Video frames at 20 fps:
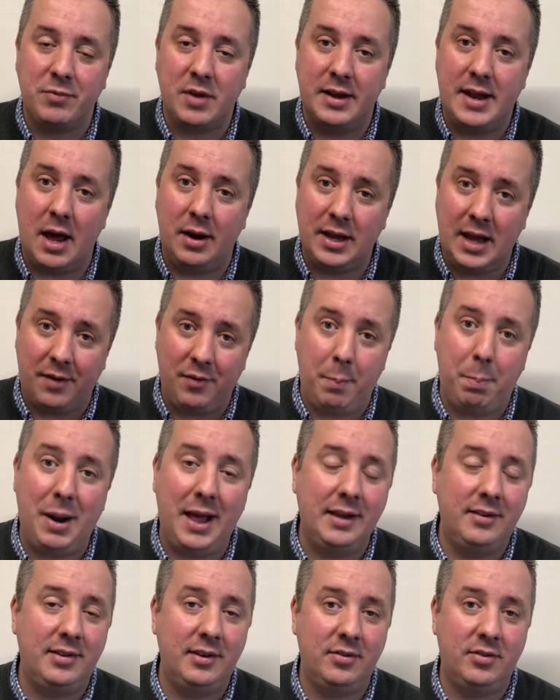Now, the other
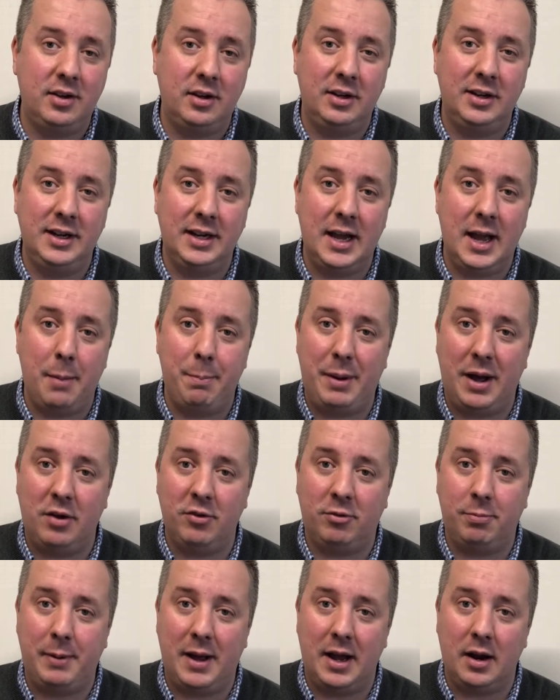places that you can get a
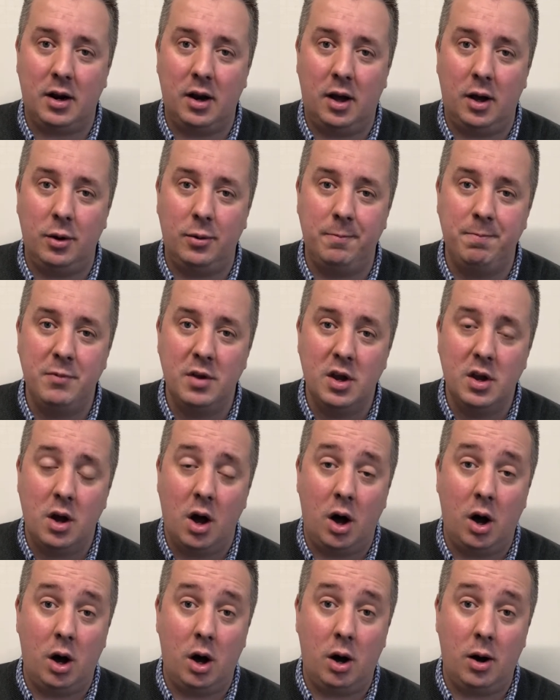bounce back loan
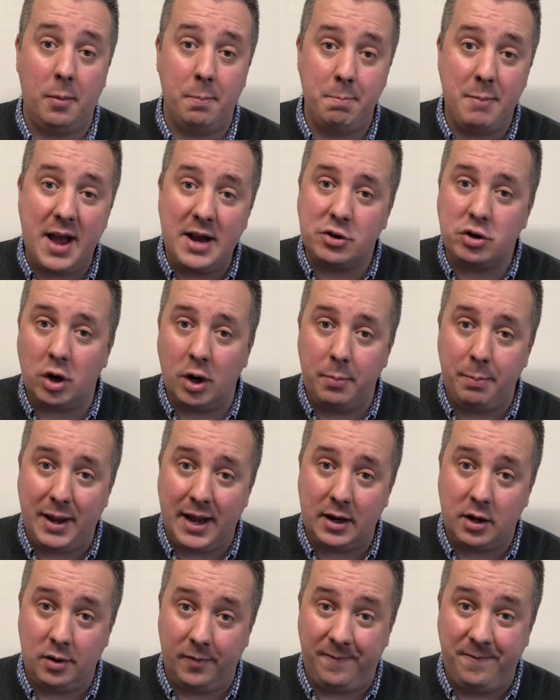are Metro
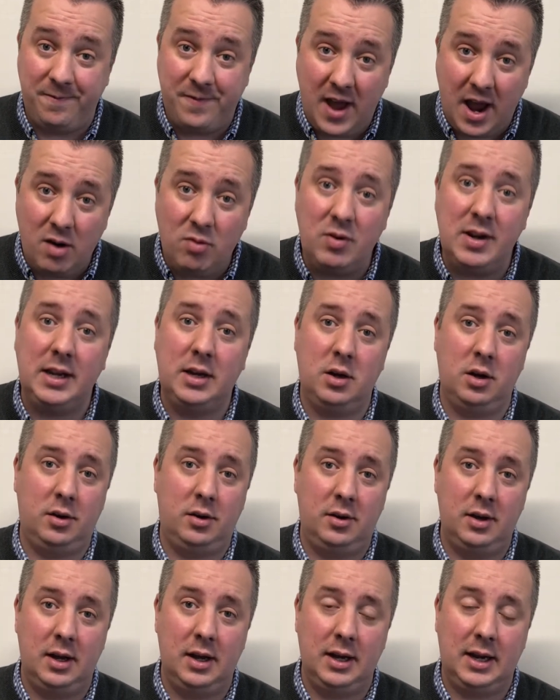Bank are very
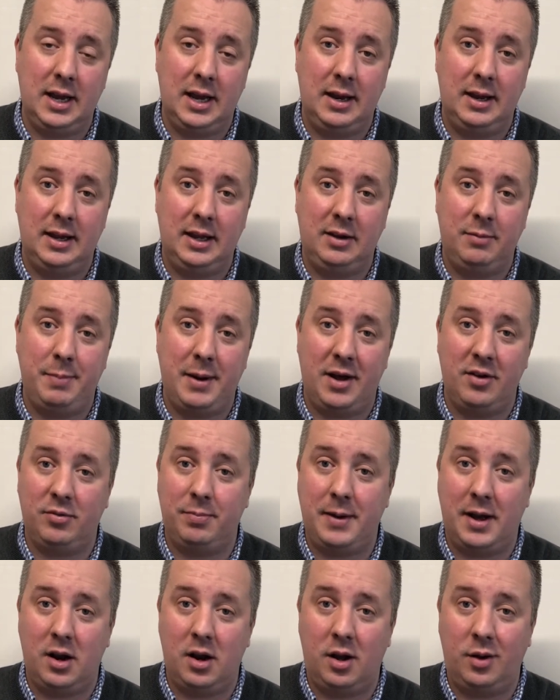good at getting these bounce
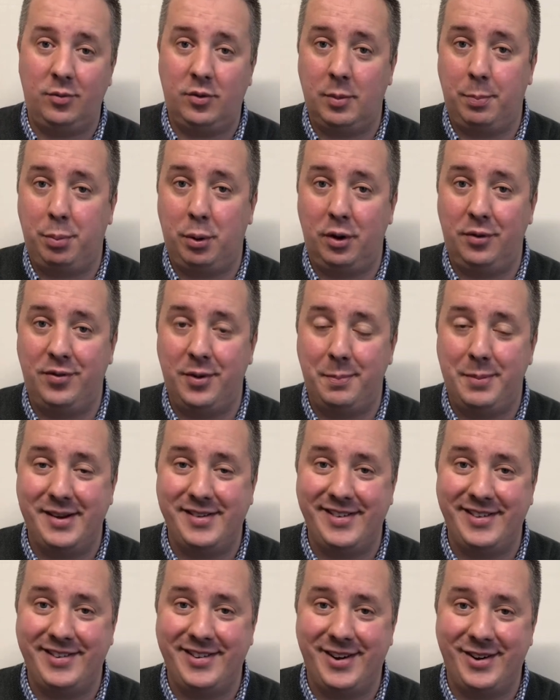back loans approved for
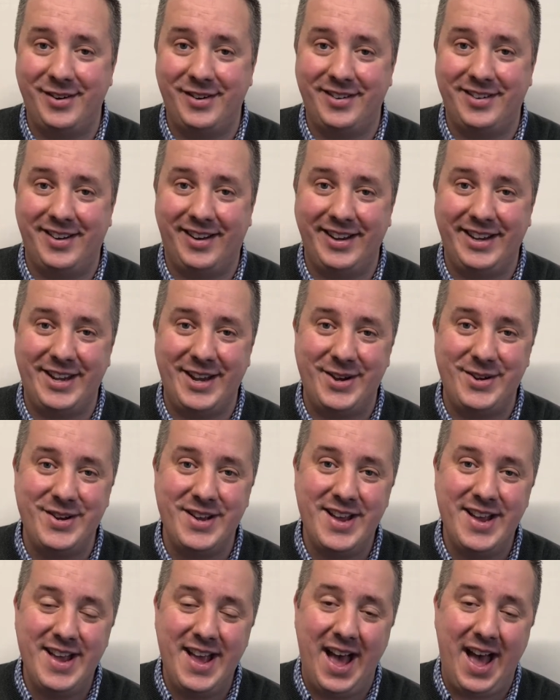business owners like you,
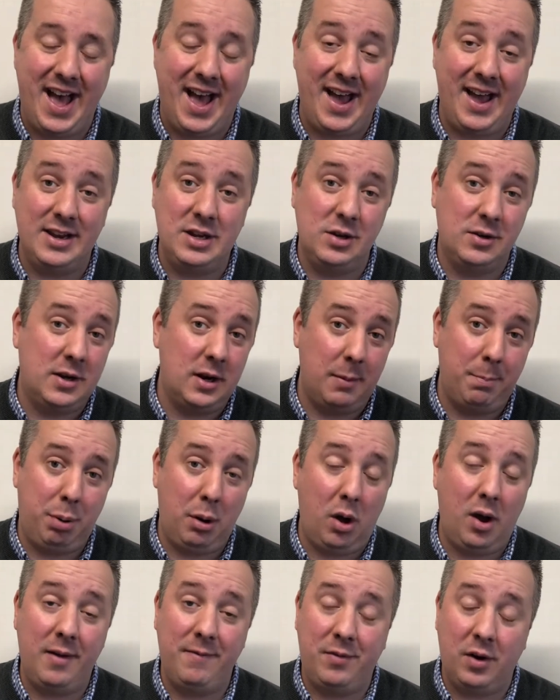uh, and you can
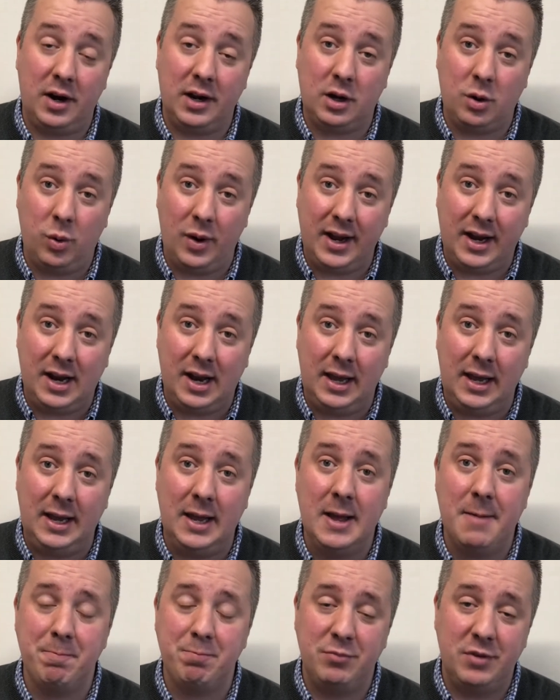apply very
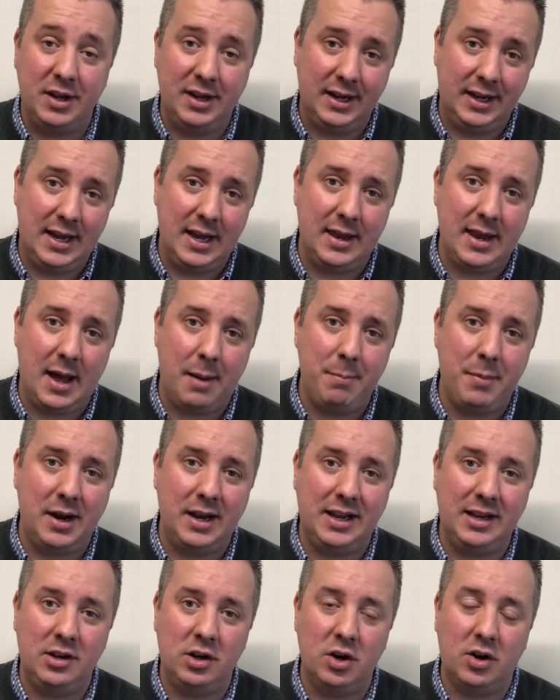quickly. You can get that
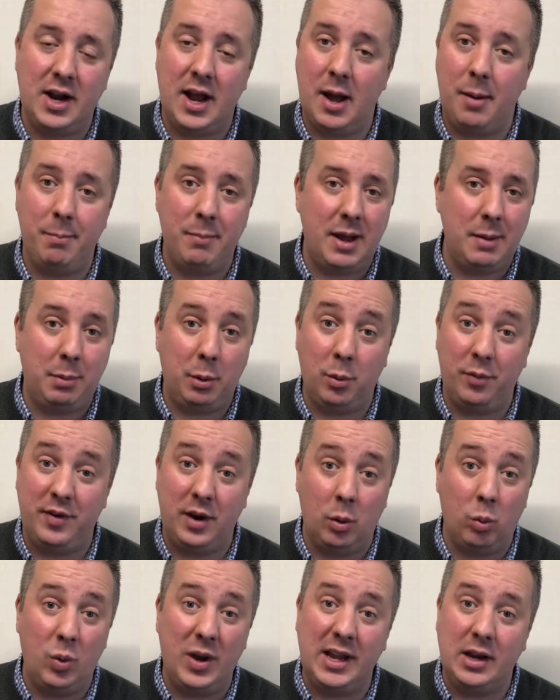money in your account maybe
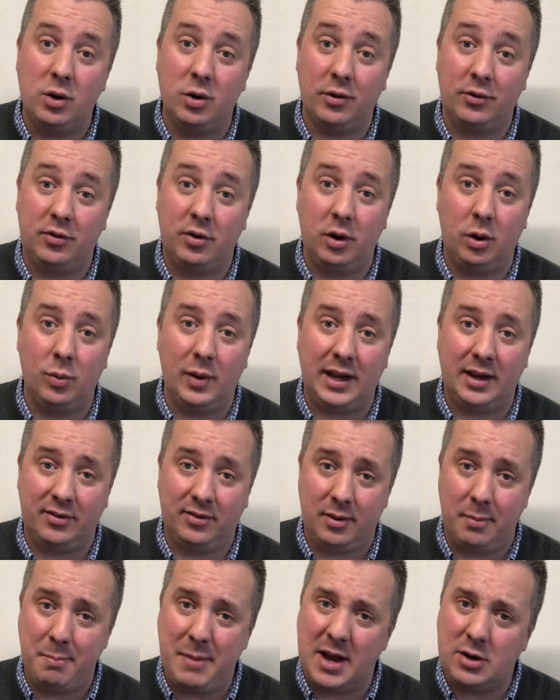within a week or two weeks.
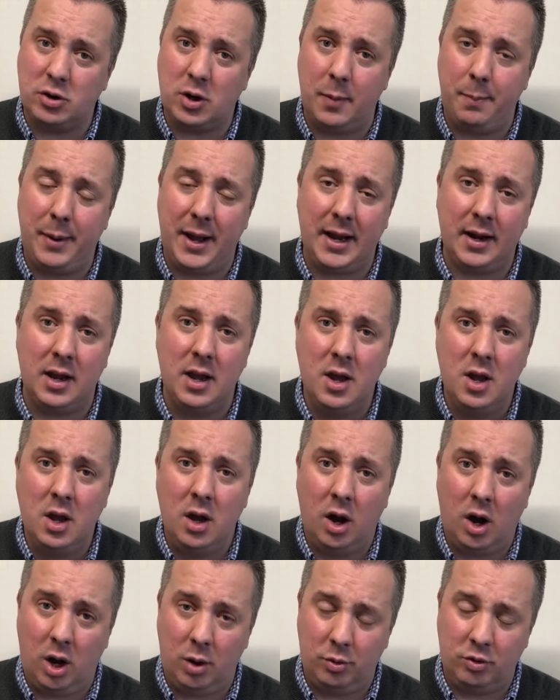So Metro Bank,
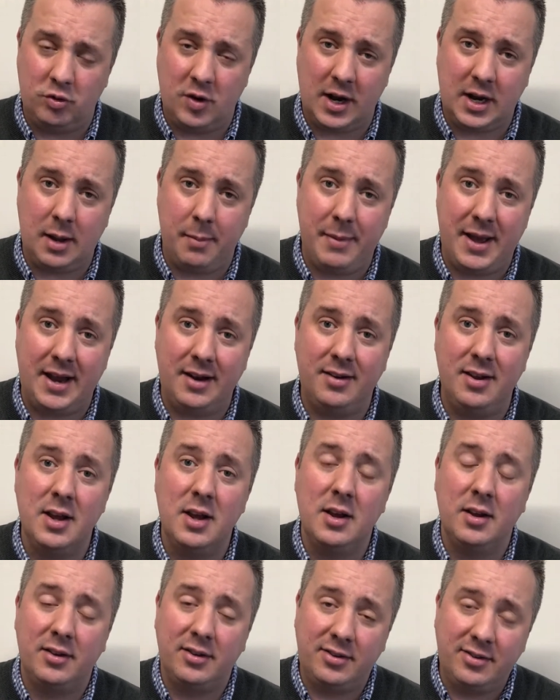I would recommend.
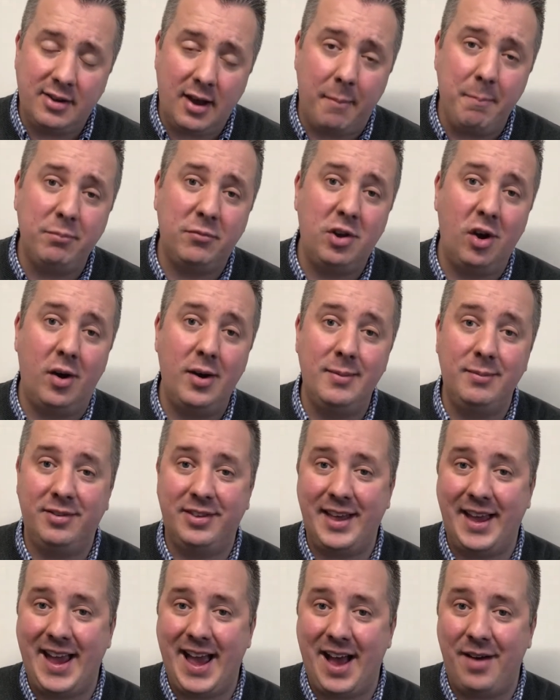Sometimes
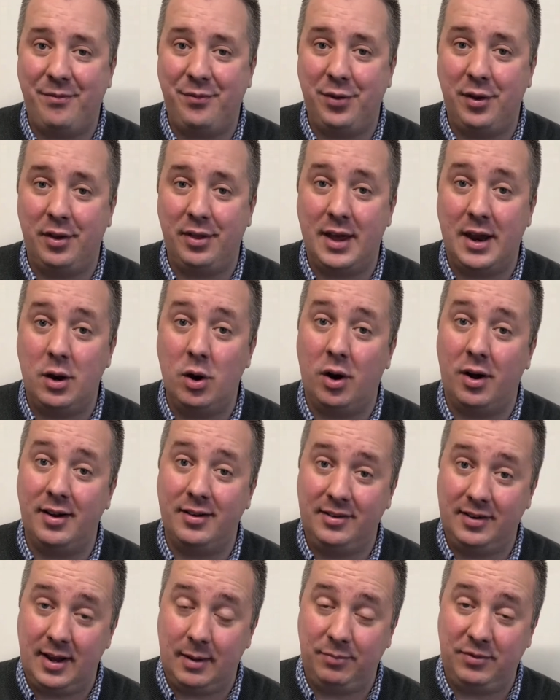they have that they're not
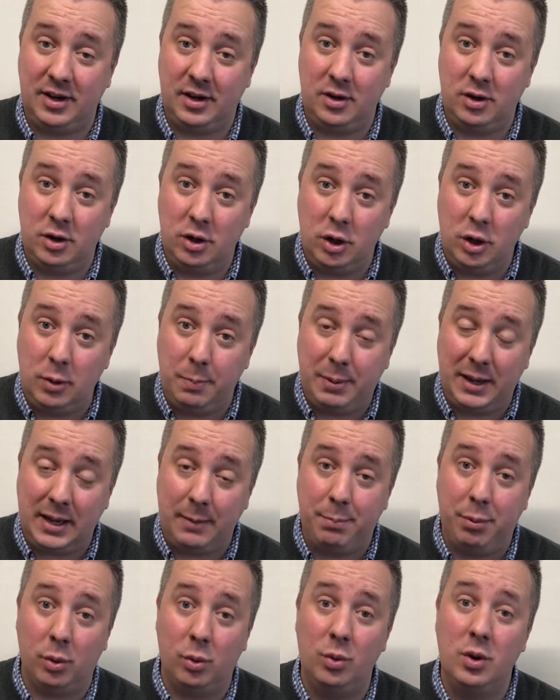accepting new
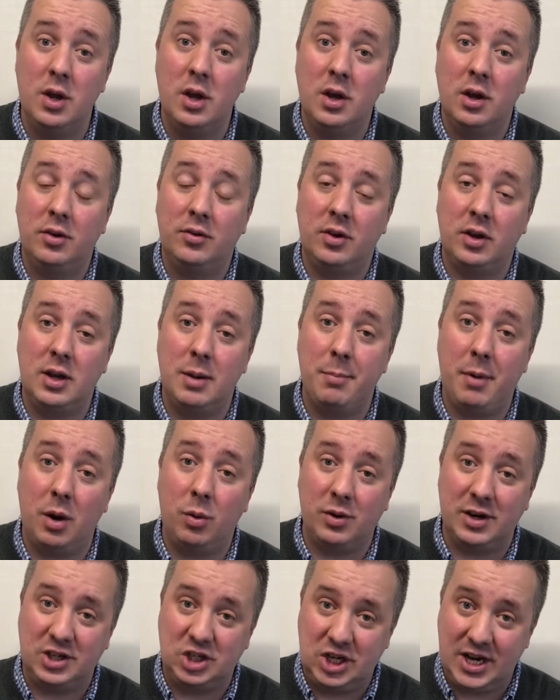people, so you might
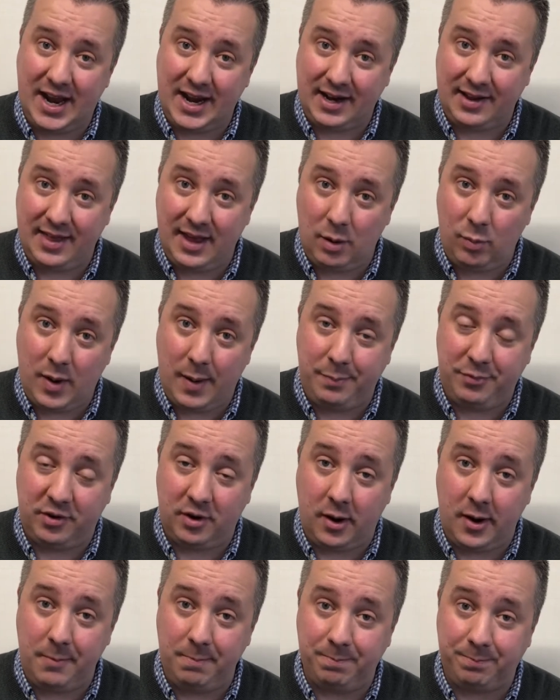want to check their
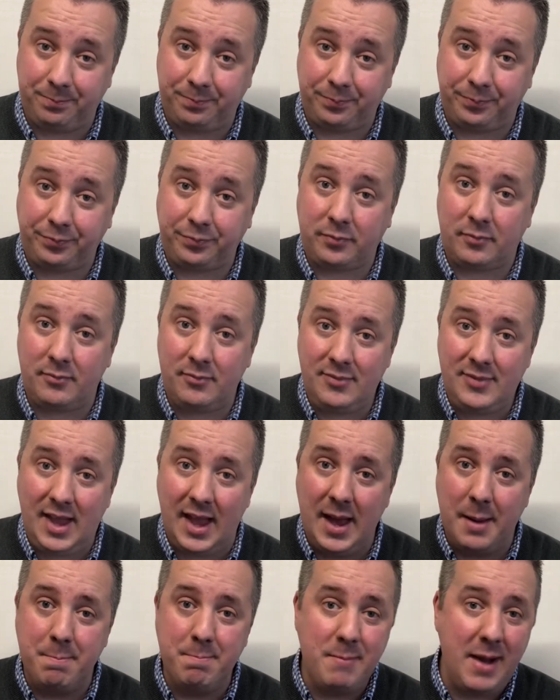website
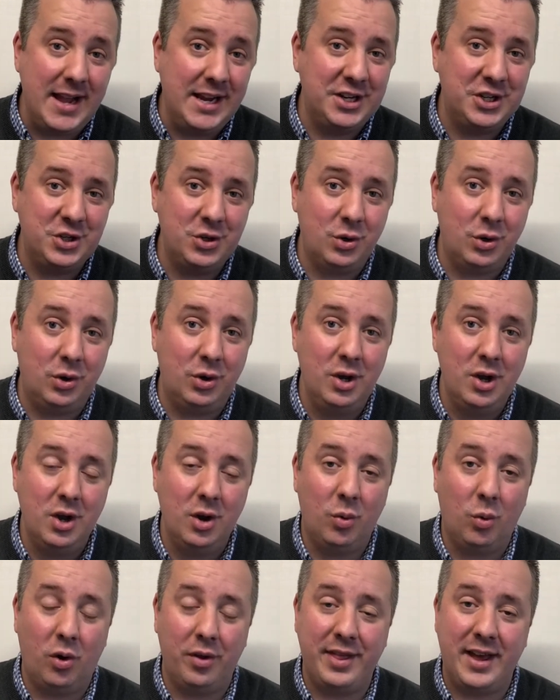and make sure
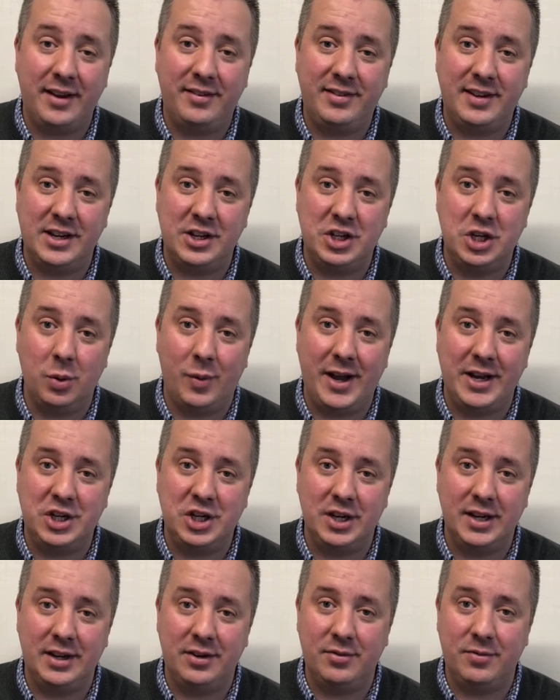what their
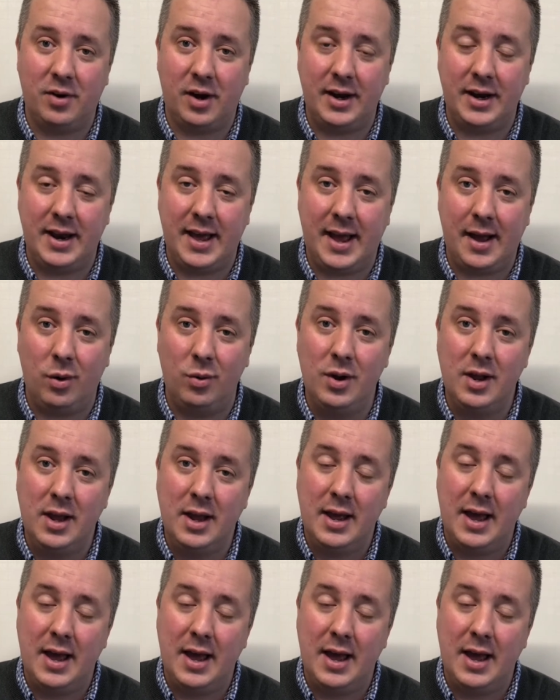situation is right now.